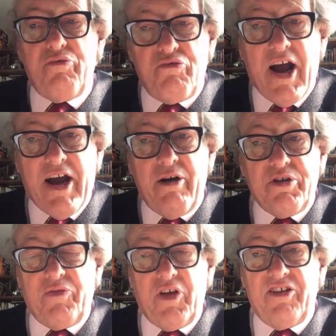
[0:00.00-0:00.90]
round
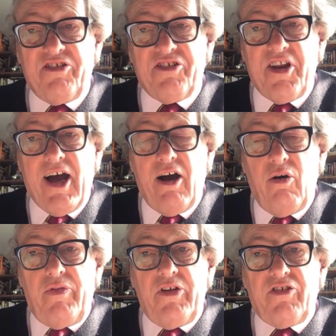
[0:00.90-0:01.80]
of this now,
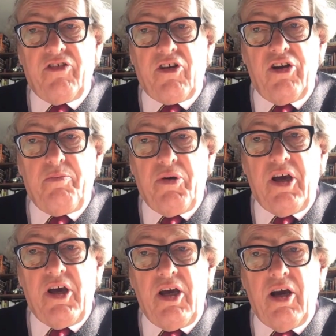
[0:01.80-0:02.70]
this is going to
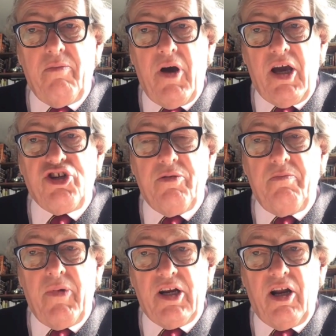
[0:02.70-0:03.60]
be a major
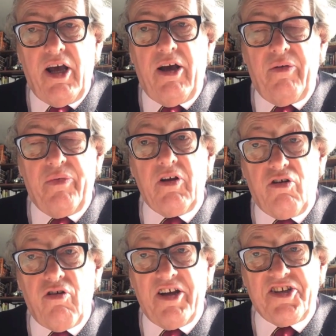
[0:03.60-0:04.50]
mental health
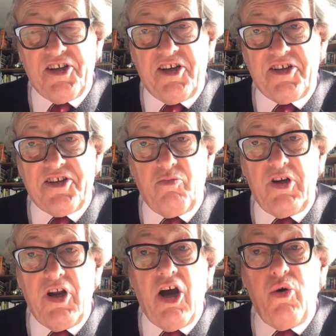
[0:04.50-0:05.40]
crisis. We
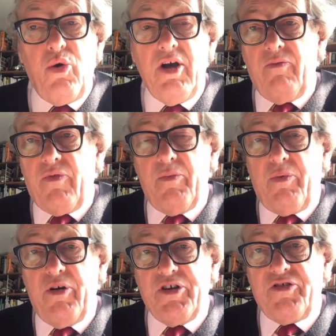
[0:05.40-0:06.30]
know from the
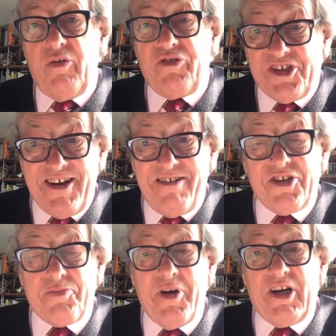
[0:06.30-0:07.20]
point of view of
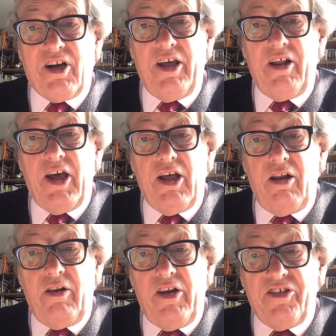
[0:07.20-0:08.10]
serious mental
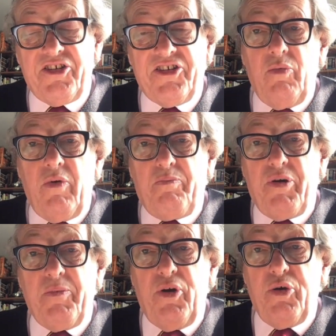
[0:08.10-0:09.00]
illness, with
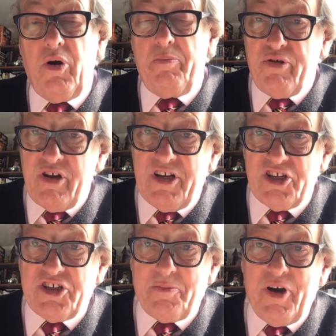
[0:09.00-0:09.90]
people who are
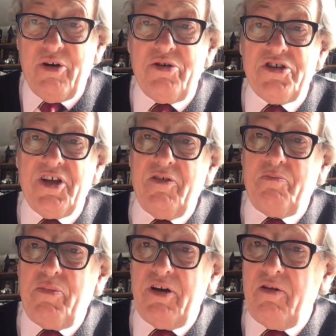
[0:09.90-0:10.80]
predisposed, that there have
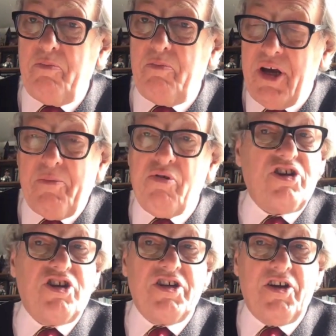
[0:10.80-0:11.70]
been big
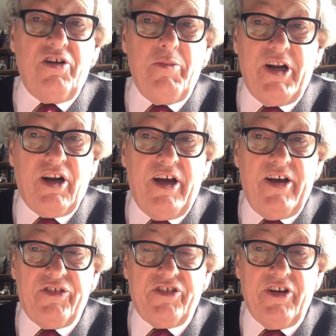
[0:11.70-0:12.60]
pressures on the mental
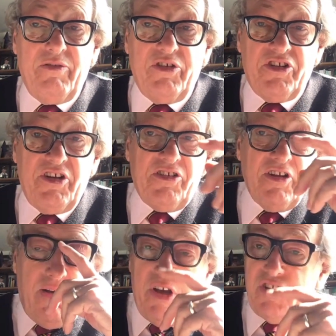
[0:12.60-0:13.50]
health services.
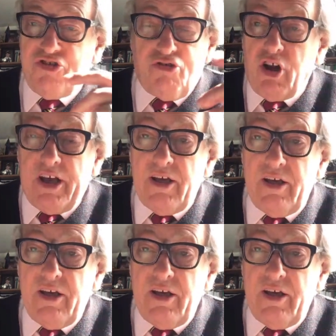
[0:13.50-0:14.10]
They're struggling.